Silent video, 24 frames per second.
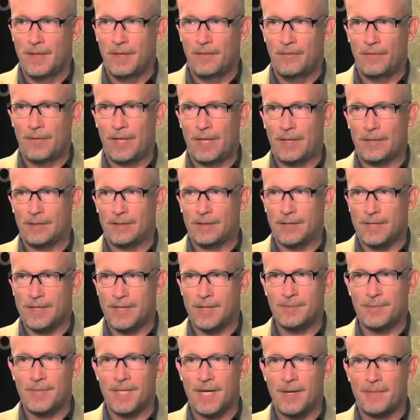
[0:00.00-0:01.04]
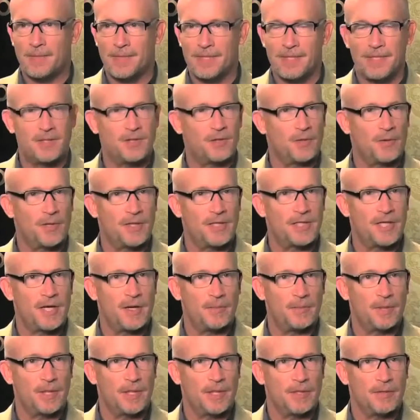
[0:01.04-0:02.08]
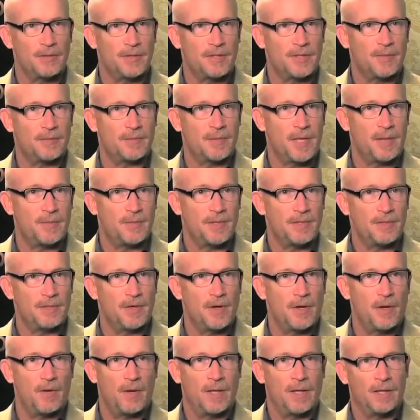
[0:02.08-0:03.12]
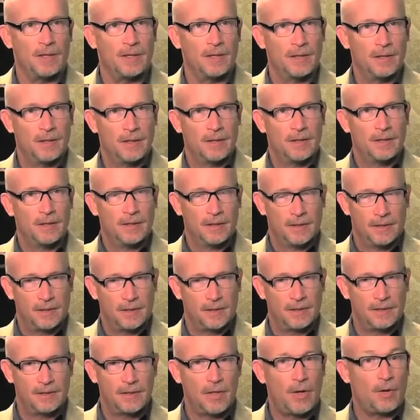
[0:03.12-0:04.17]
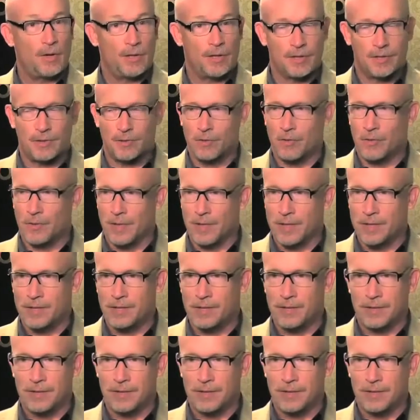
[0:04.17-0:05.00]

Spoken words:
Well, sometimes the stories come to you. Sometimes you go to the stories.